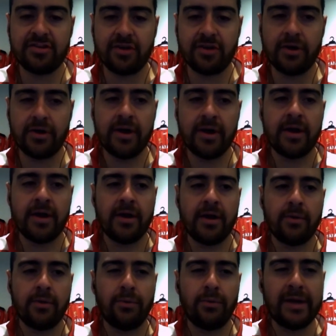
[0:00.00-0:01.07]
So,
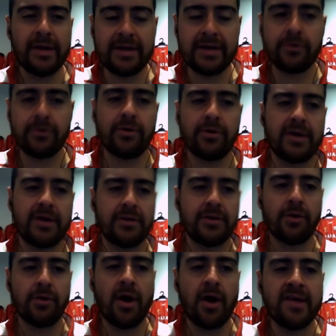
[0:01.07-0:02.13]
really, in your in
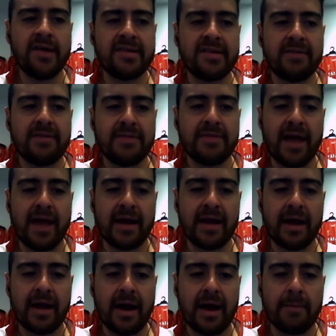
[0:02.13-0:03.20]
your eyes, given that
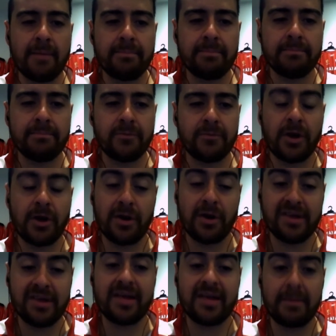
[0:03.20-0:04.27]
um, you know
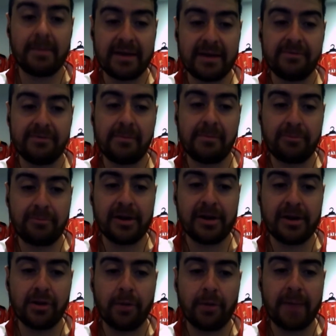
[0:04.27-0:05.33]
he's coming in from a pretty
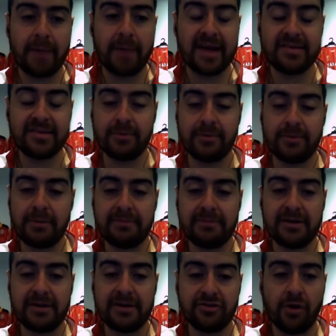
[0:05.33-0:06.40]
low base where we
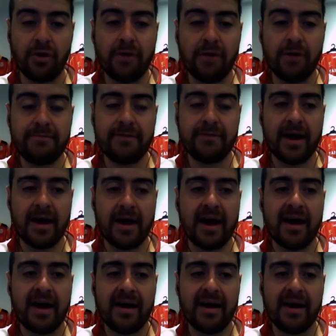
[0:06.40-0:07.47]
finished off,
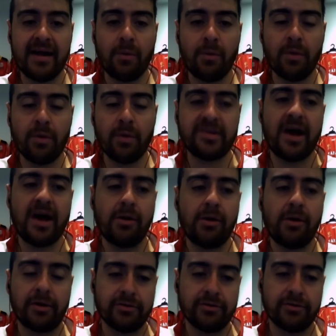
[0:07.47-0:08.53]
uh, what's Carl
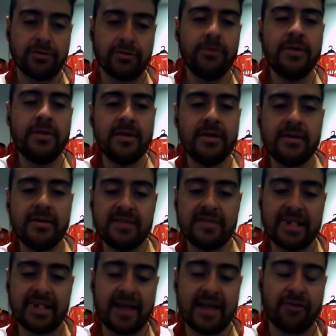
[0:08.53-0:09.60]
going to do to
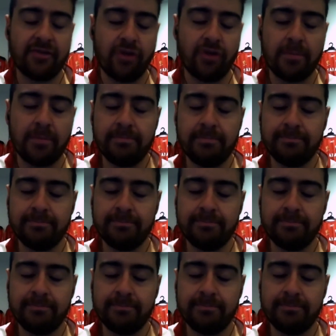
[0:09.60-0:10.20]
get that job?